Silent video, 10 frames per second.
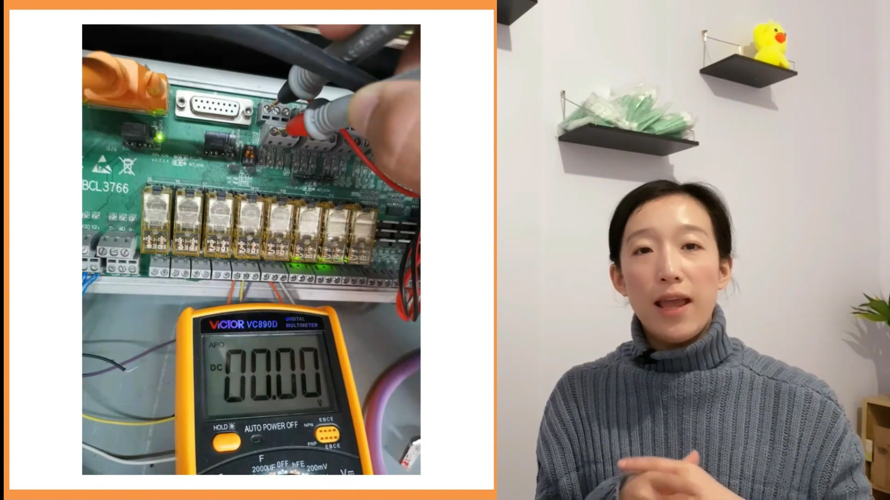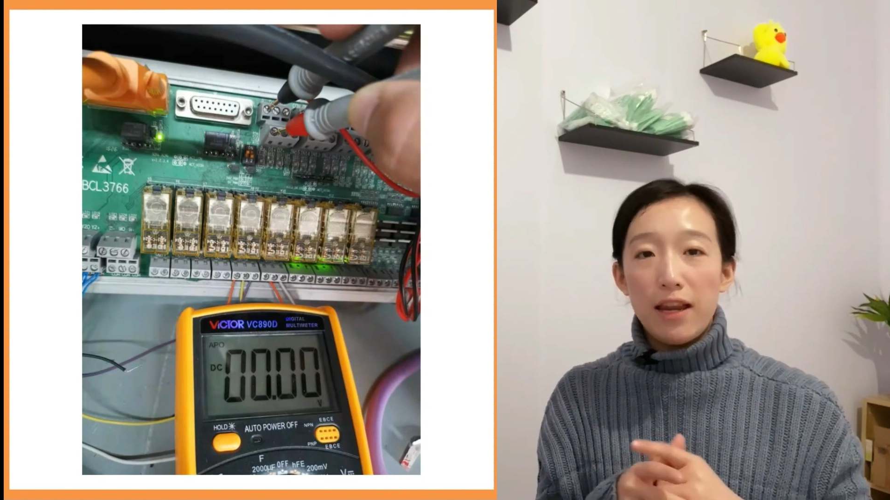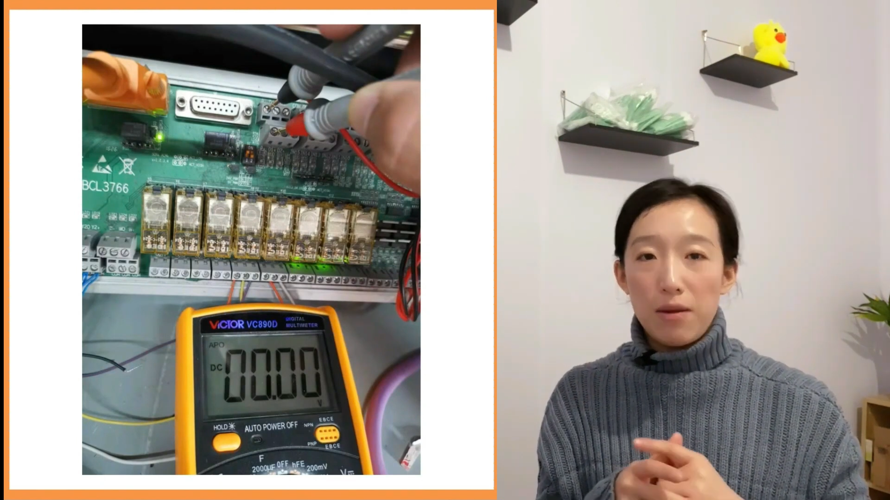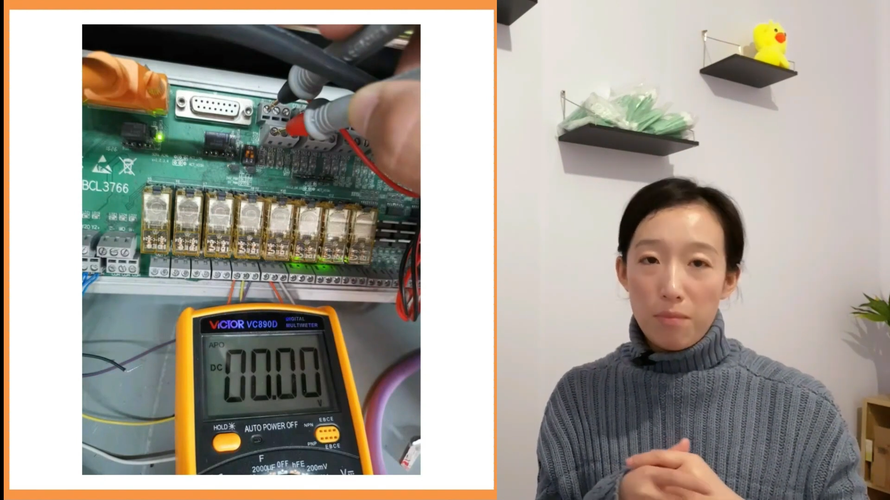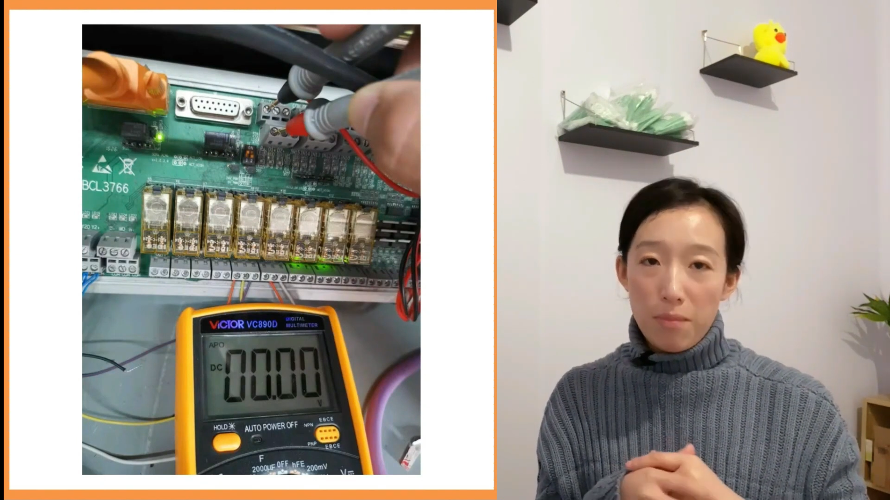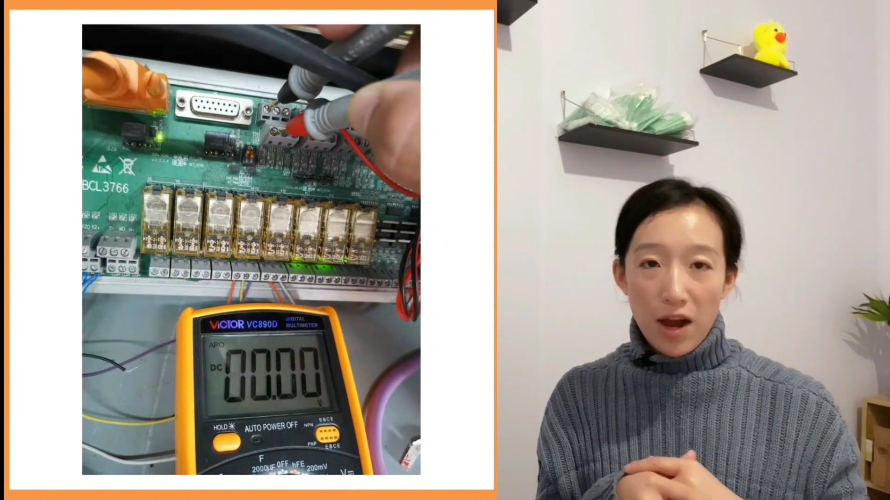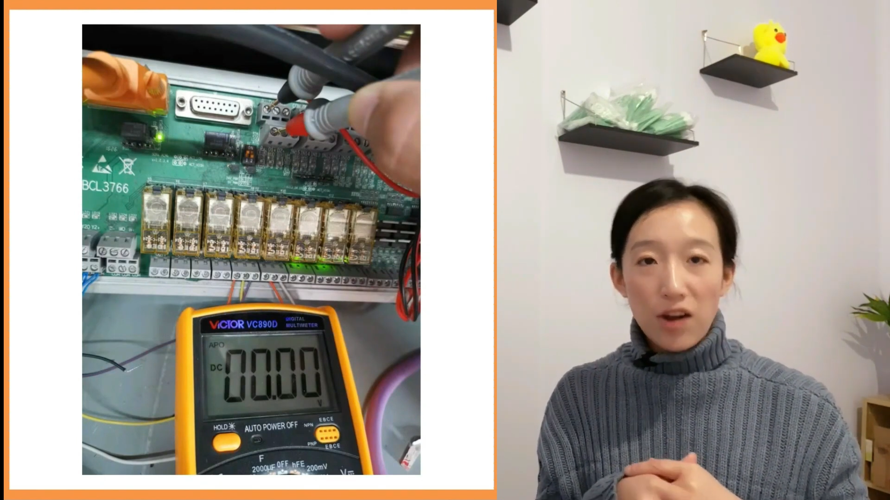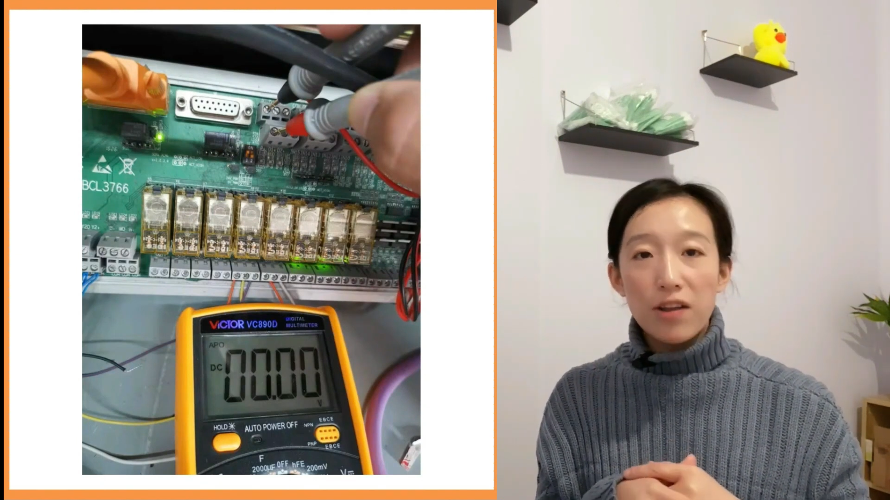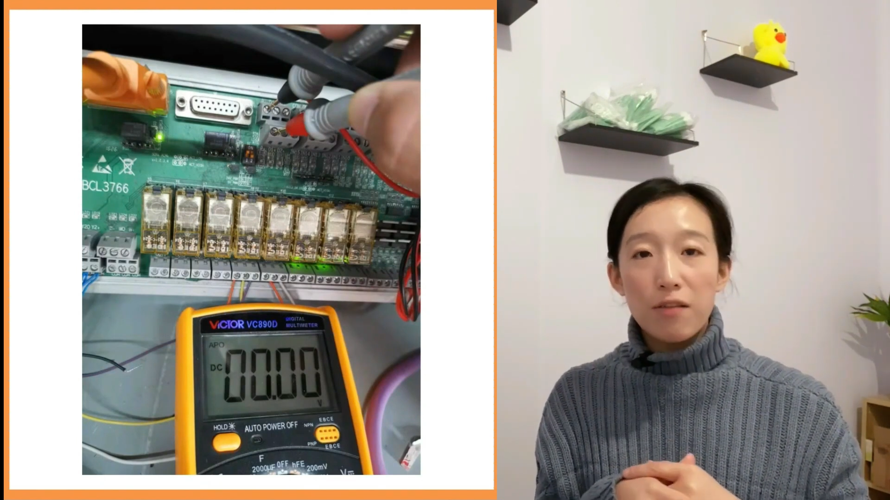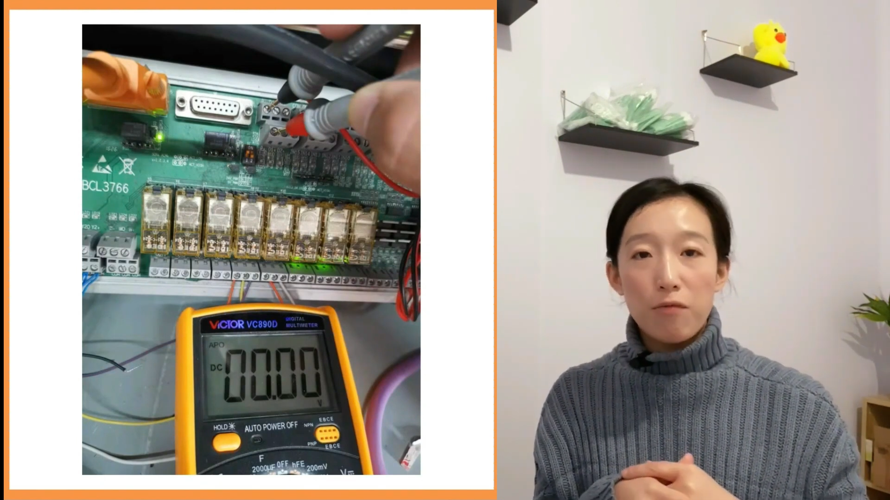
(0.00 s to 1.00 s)
and
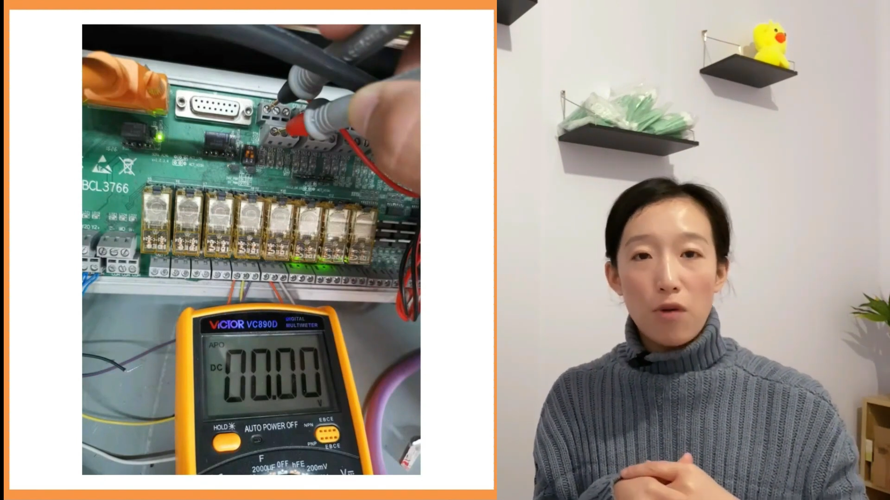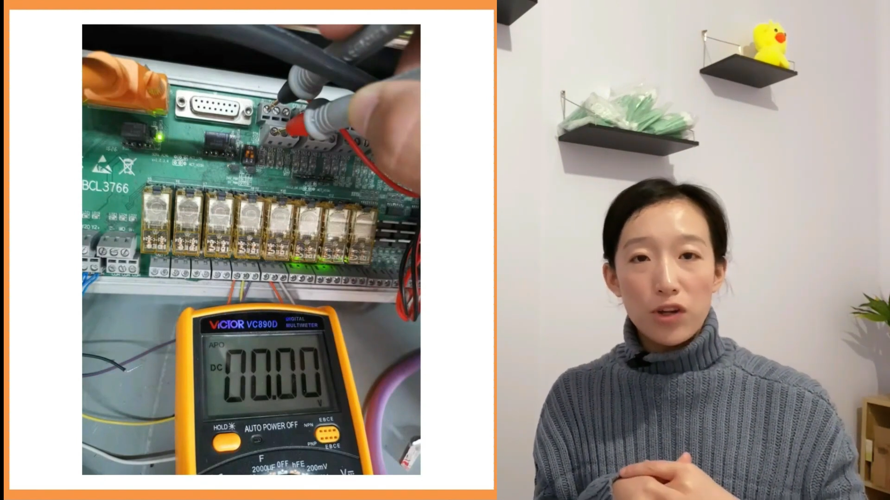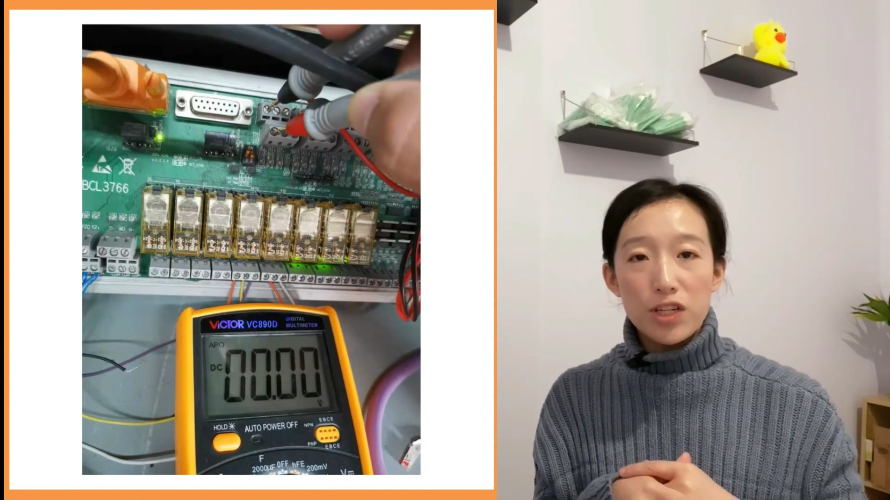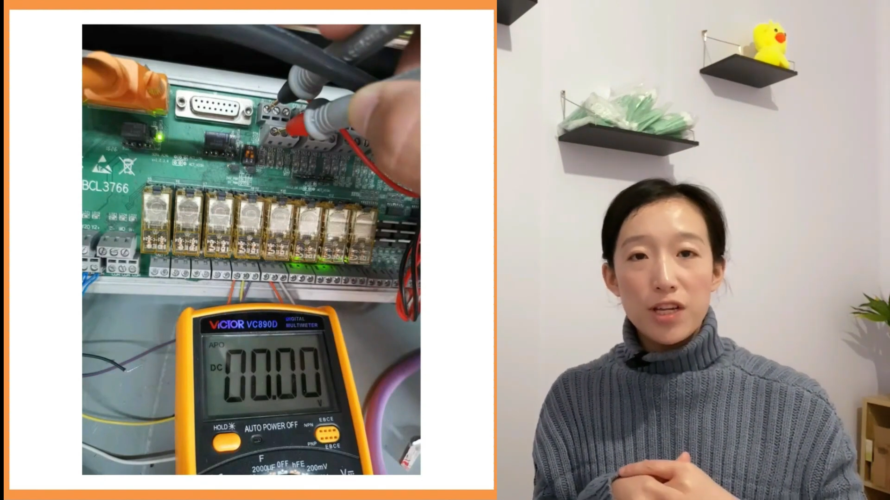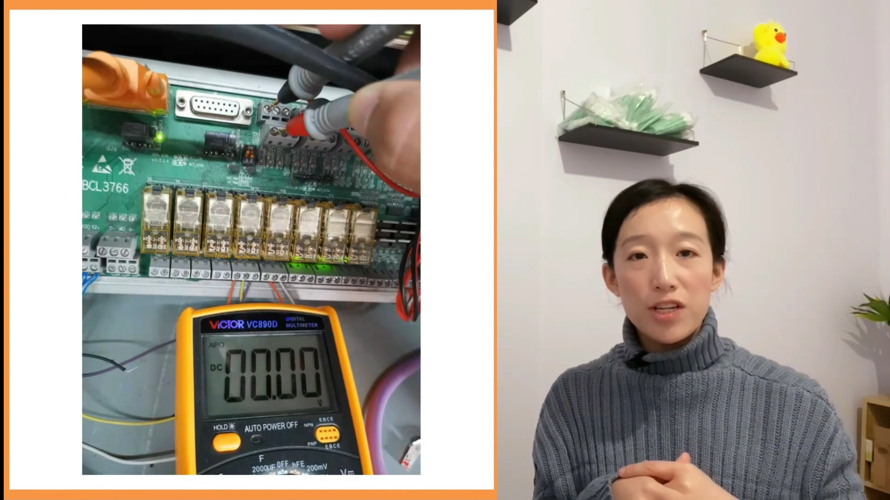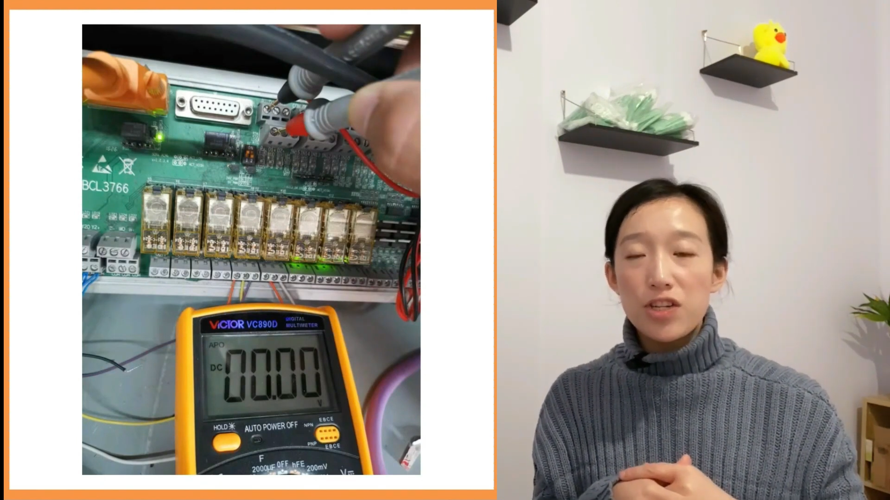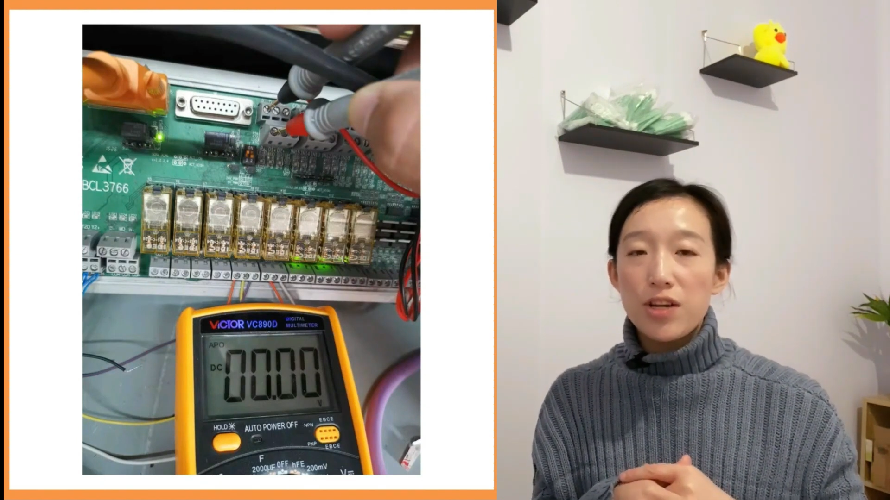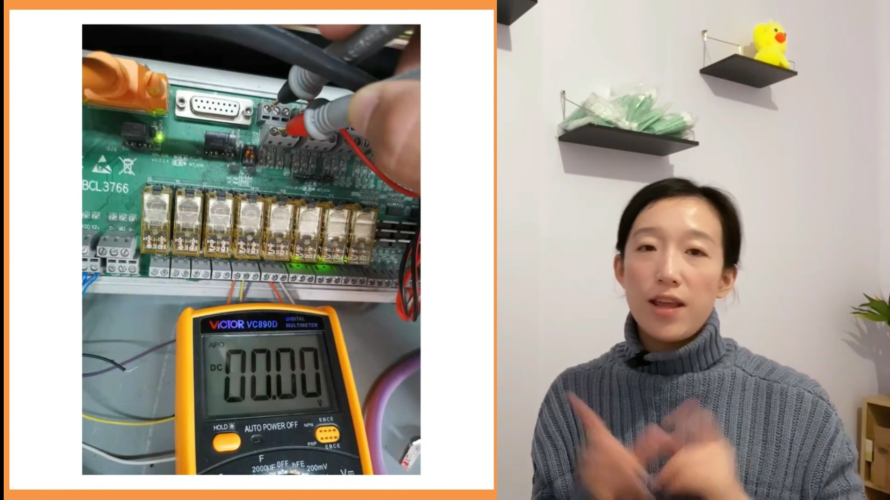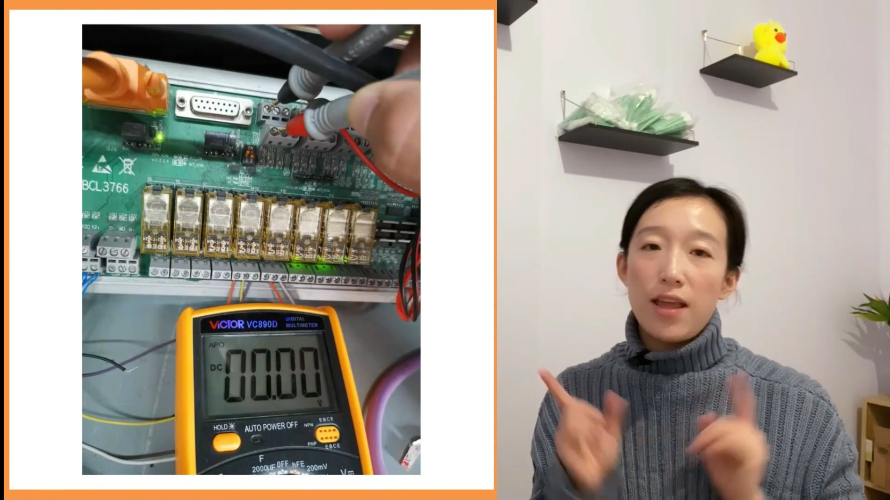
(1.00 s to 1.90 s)
measure the voltage